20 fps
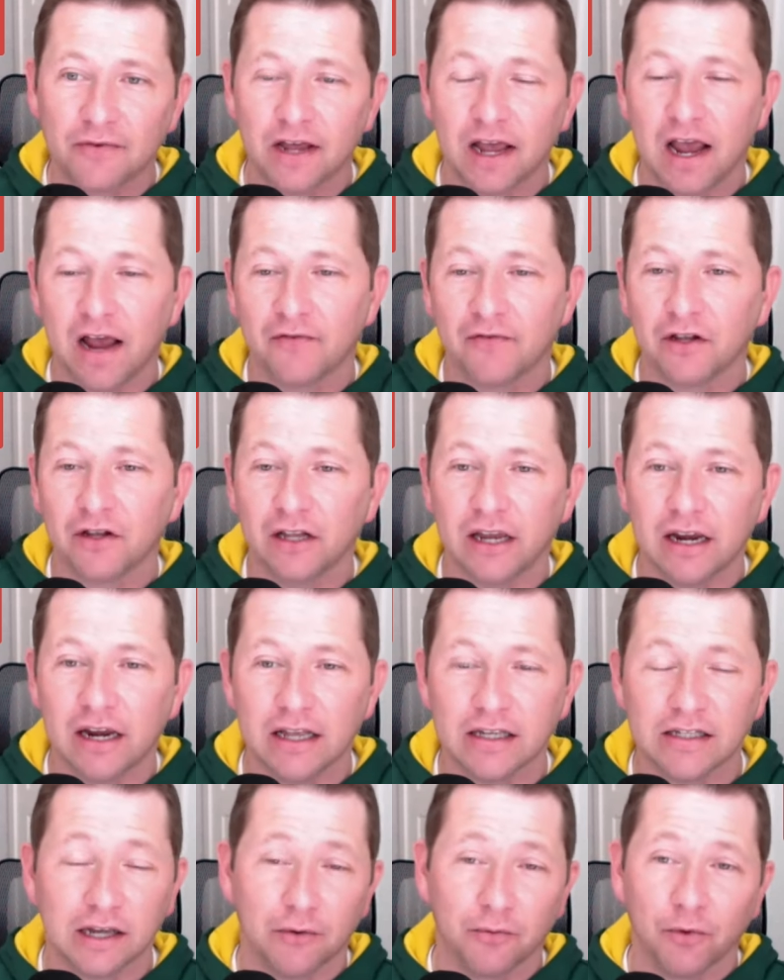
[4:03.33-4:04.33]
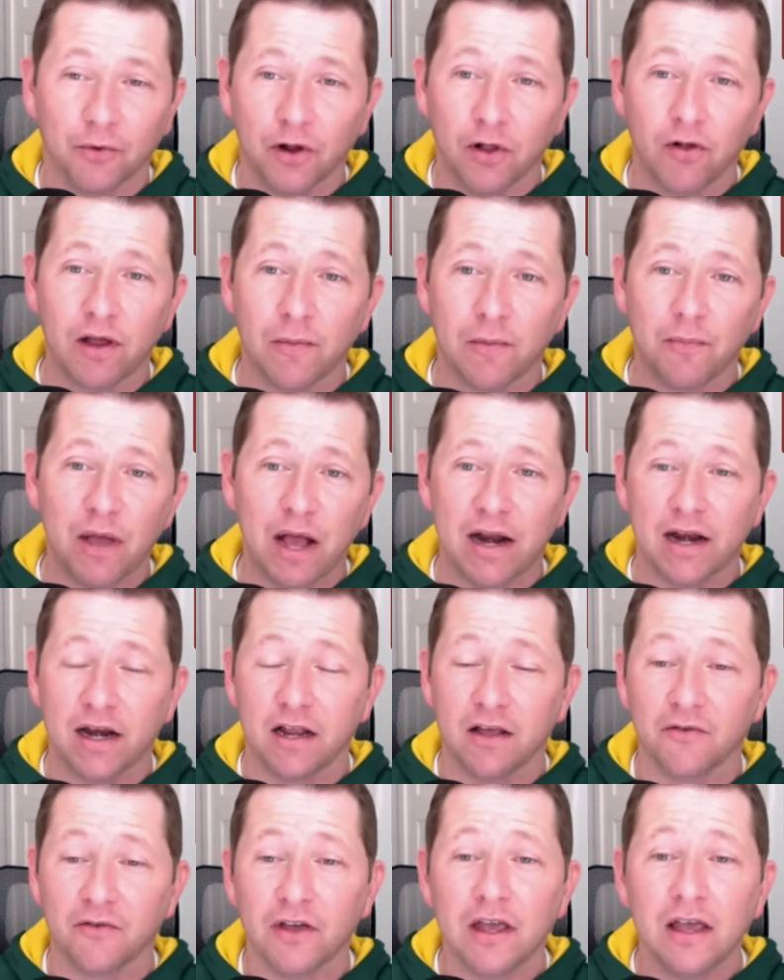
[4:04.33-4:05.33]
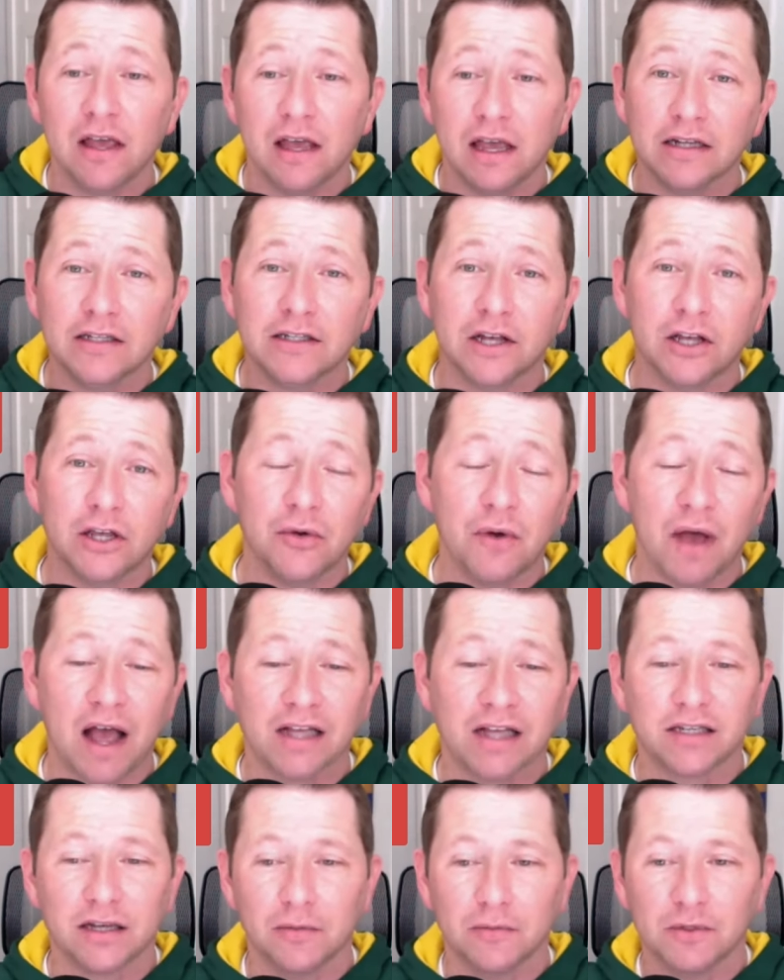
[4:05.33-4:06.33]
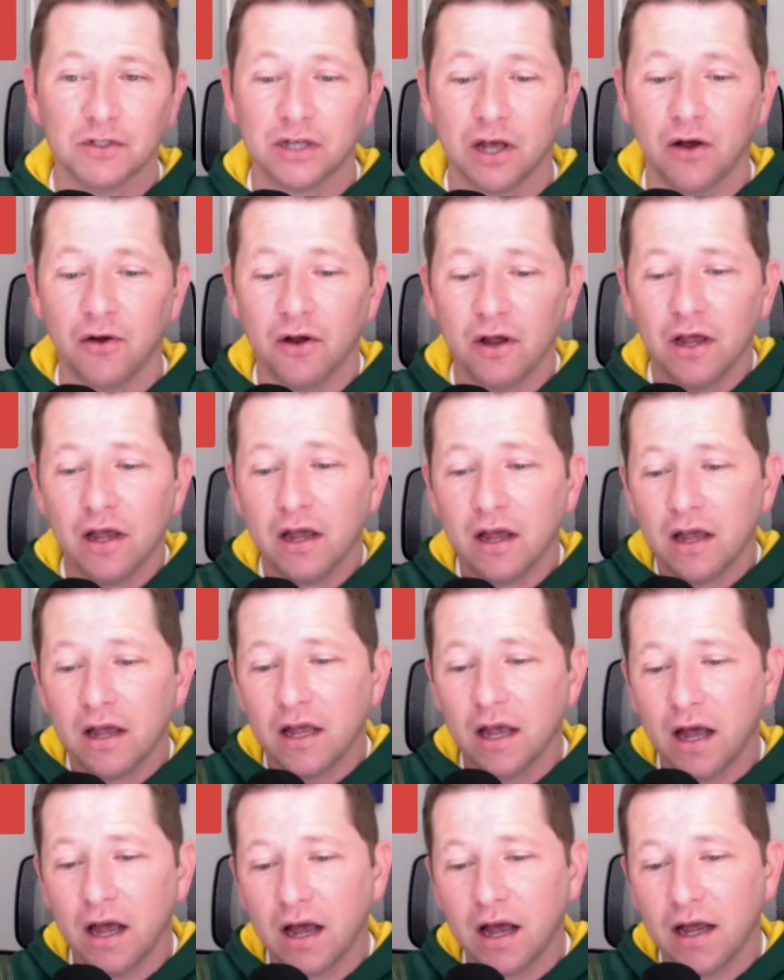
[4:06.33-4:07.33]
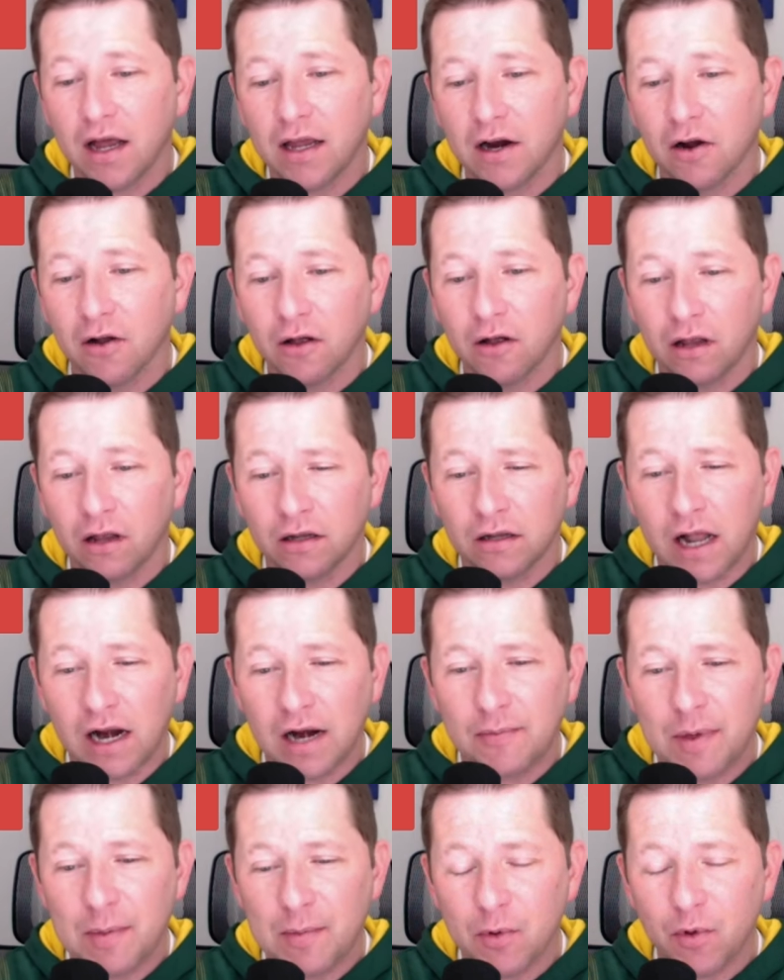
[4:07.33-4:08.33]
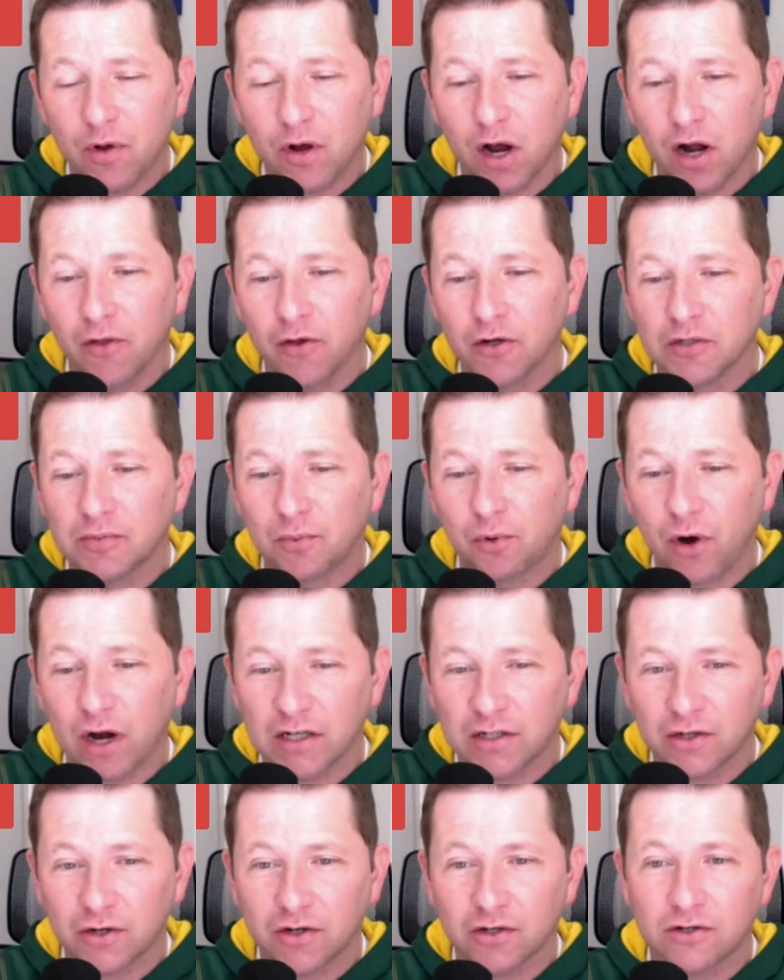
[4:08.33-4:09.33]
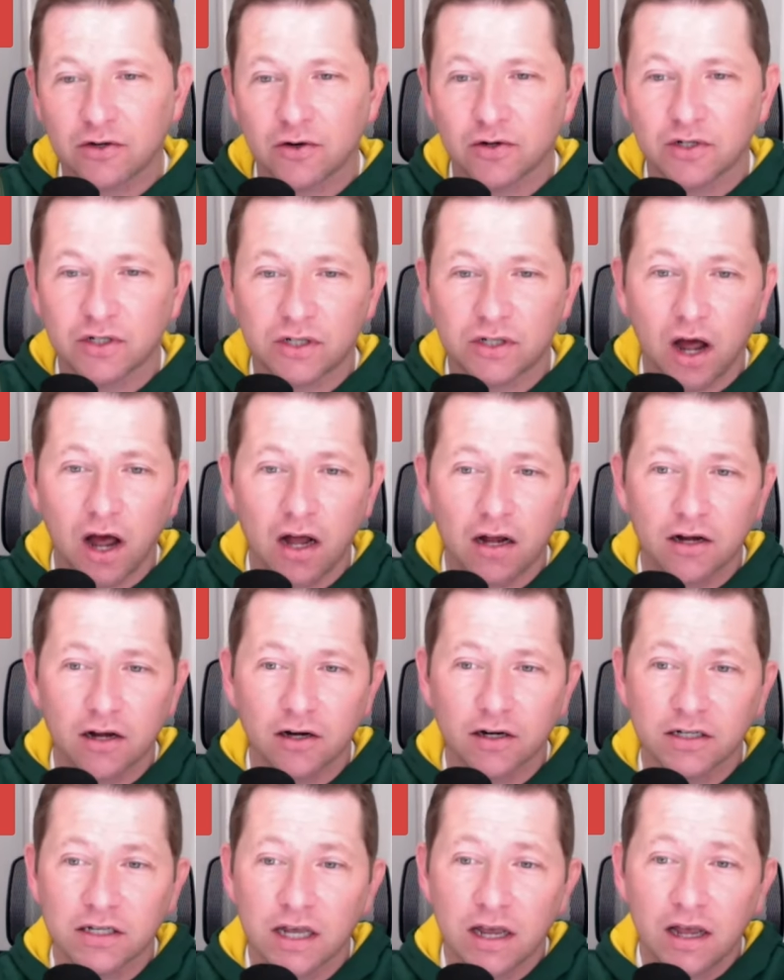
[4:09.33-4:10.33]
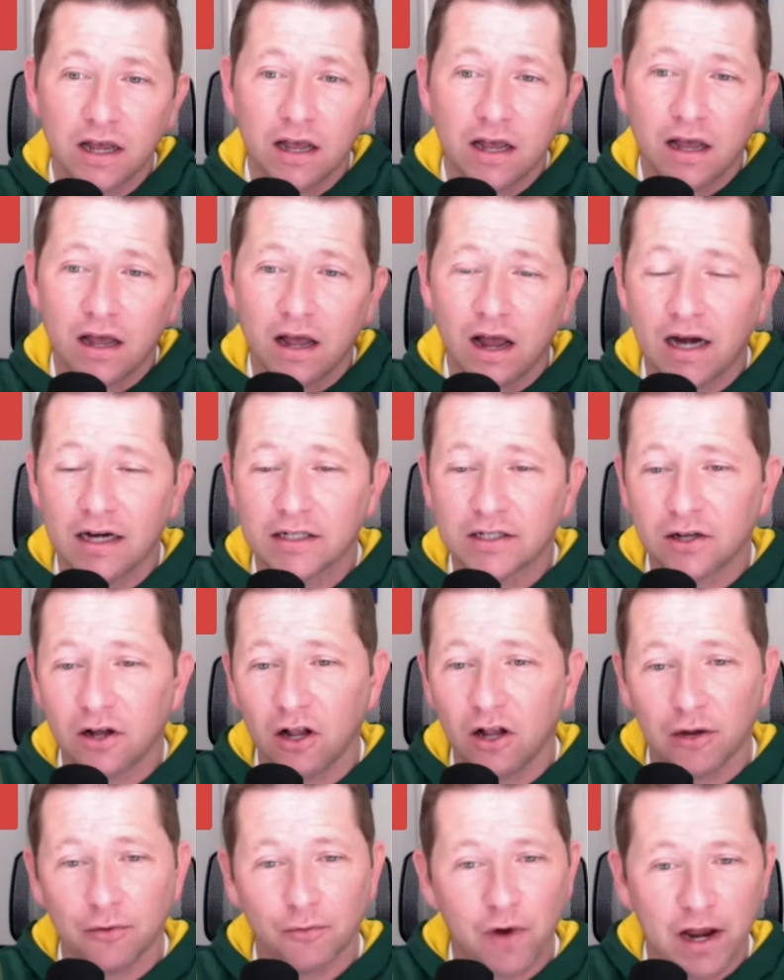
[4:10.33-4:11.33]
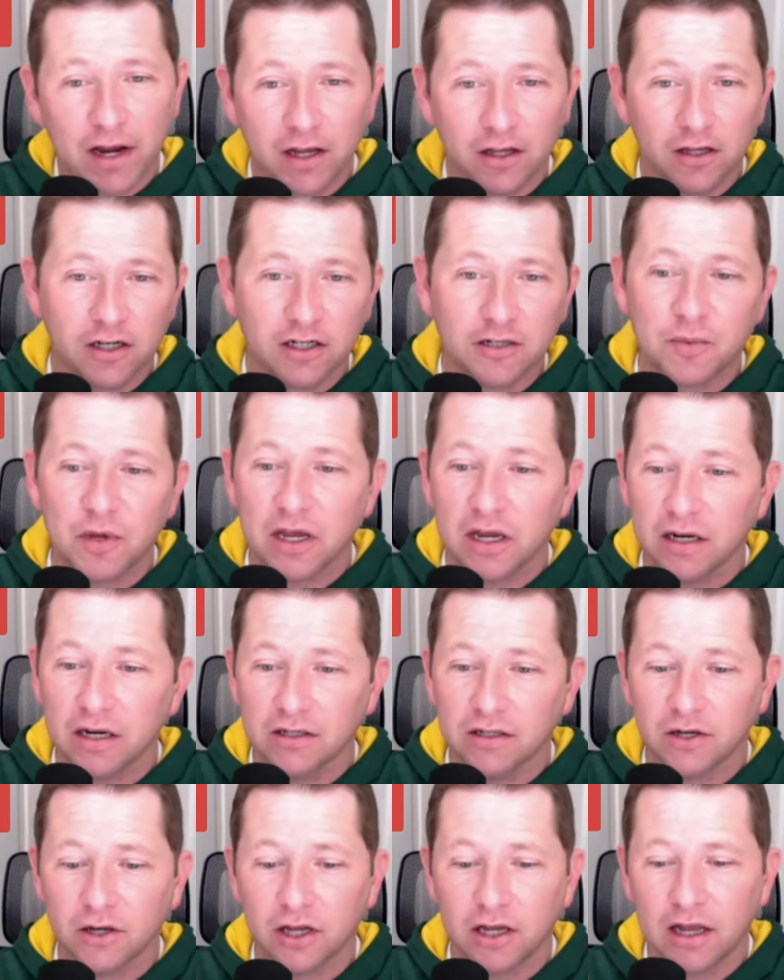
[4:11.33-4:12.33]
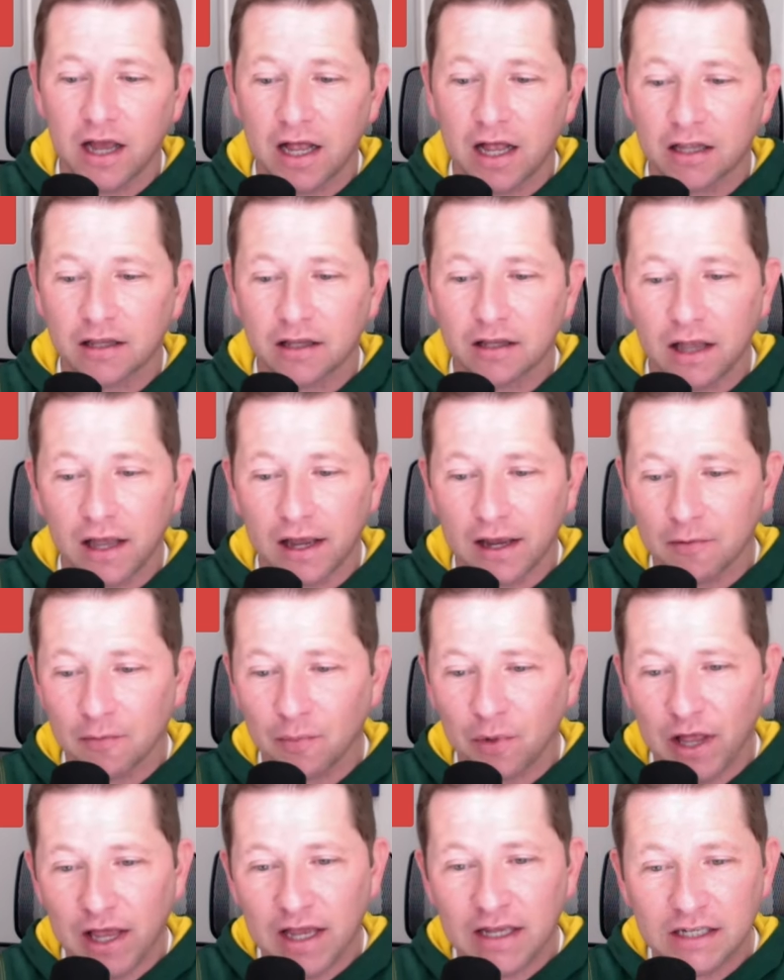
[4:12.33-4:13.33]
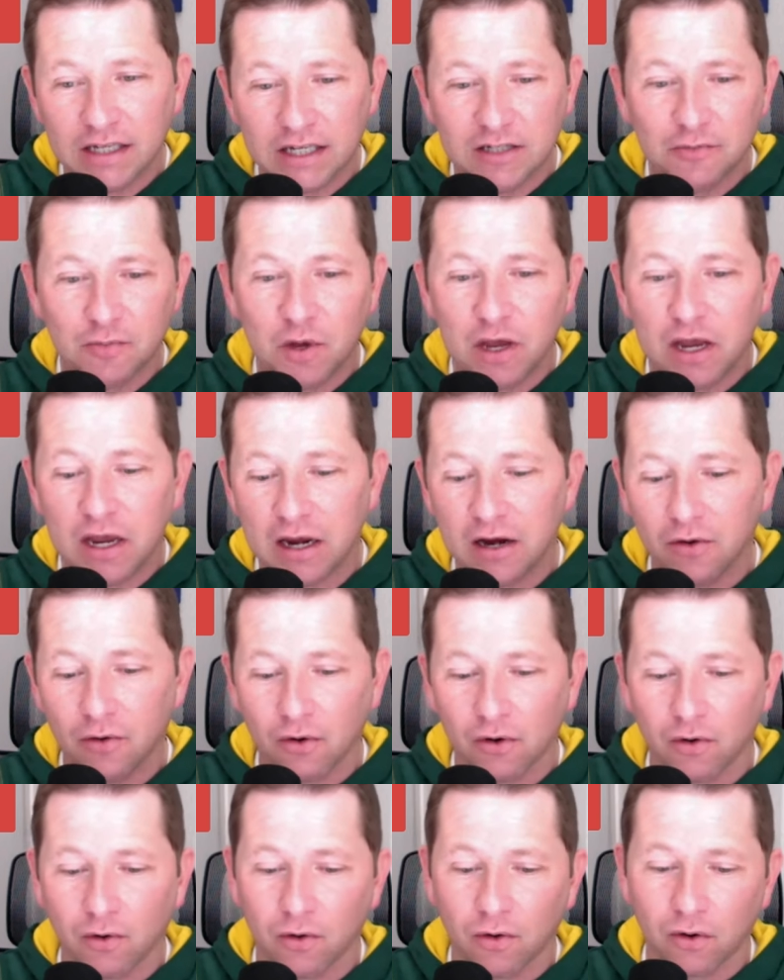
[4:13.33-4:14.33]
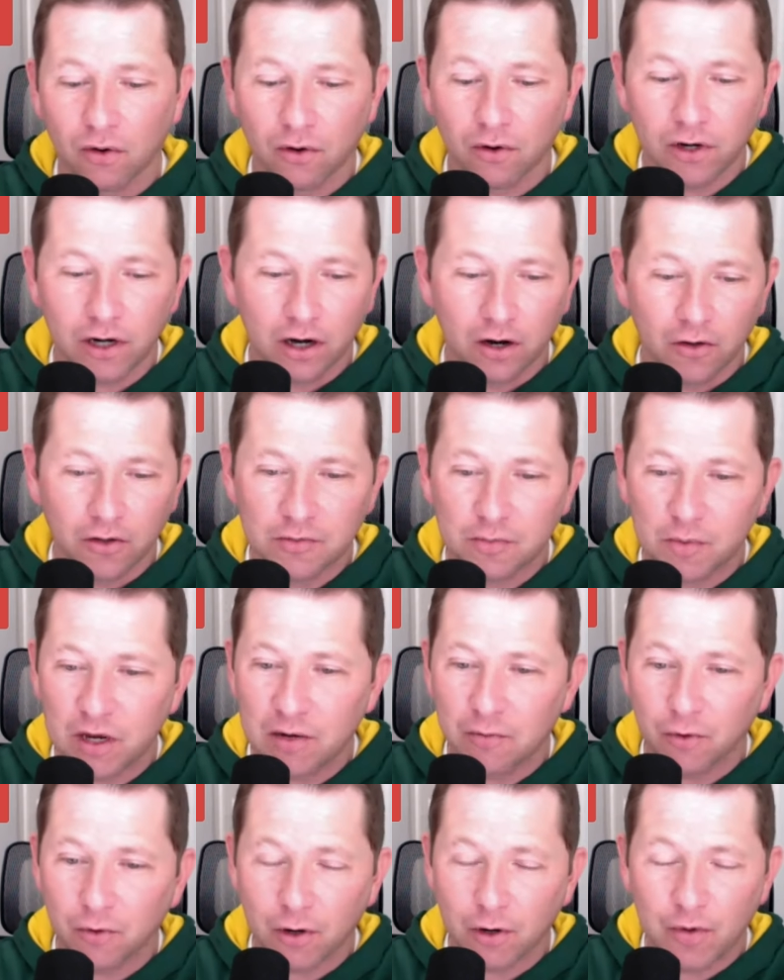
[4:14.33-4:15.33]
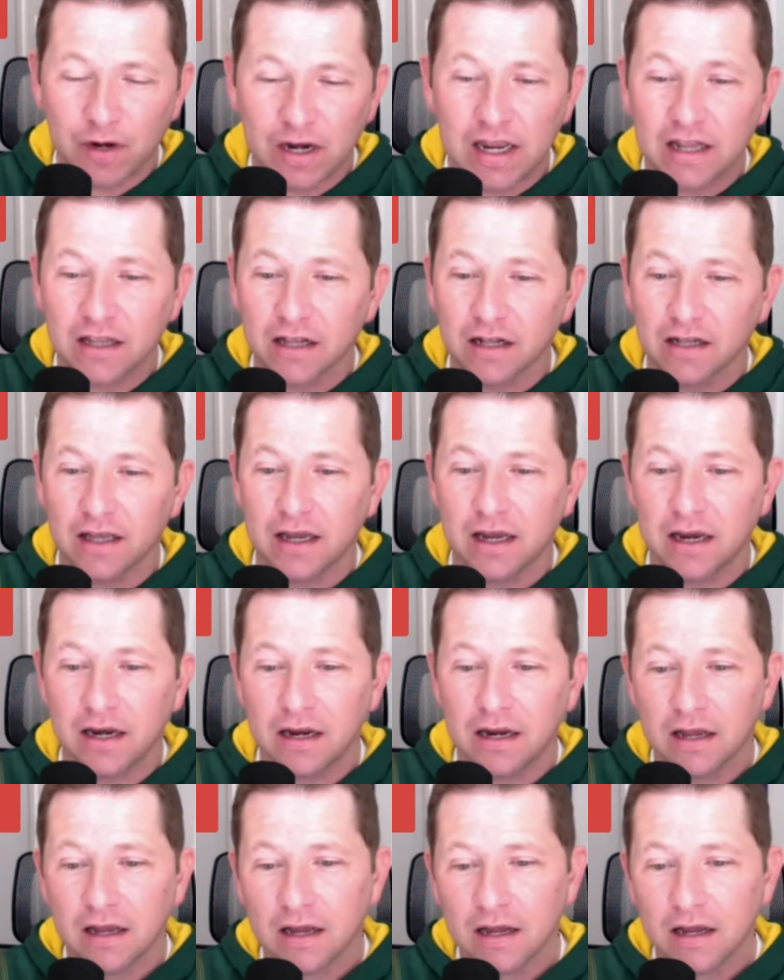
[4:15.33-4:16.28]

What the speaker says: to have the lead, isn't real competitive until you ask them. So, a lot of people call those pressers or stalkers. I just call it regular speed. So you got like blazing speed or speed where we need the lead.